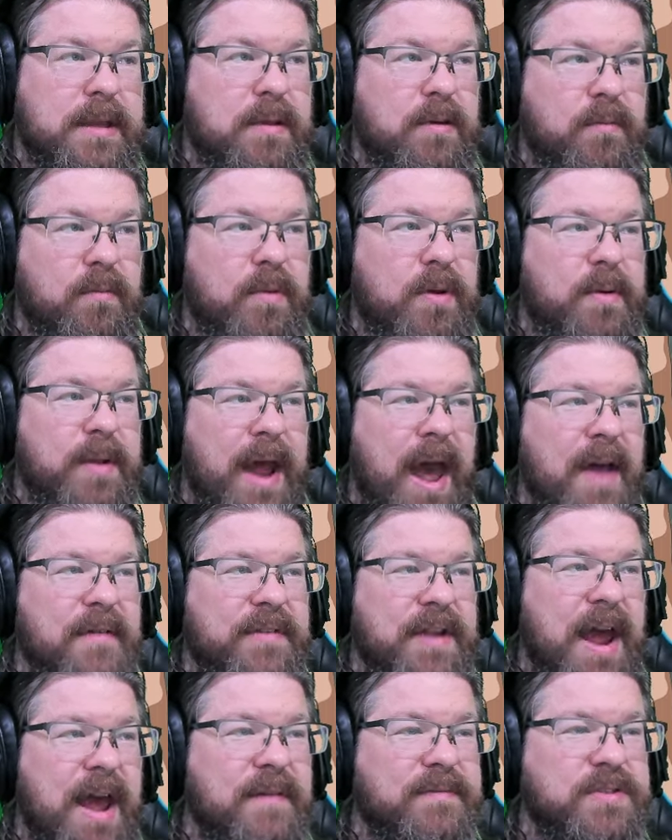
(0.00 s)
We would have
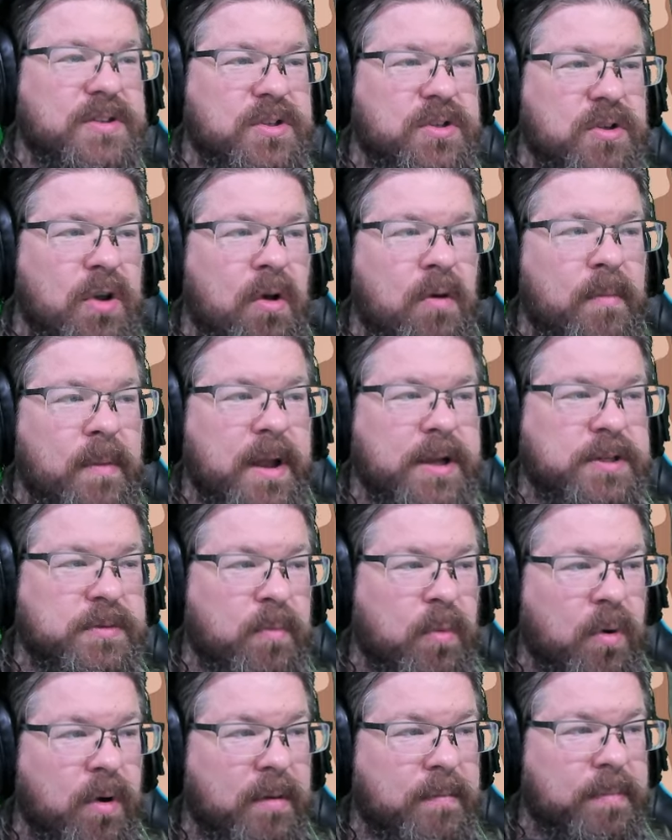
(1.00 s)
to have so much
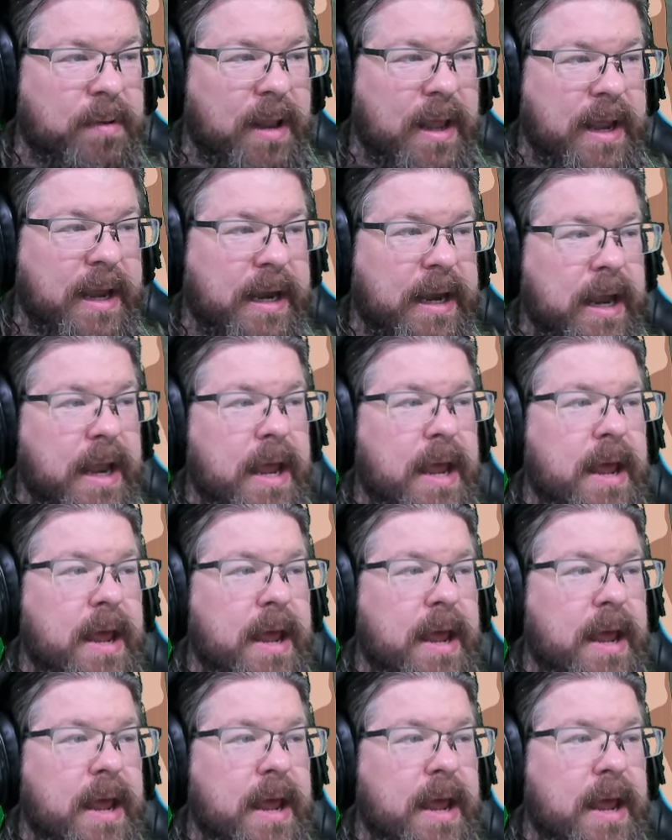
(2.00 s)
more in play.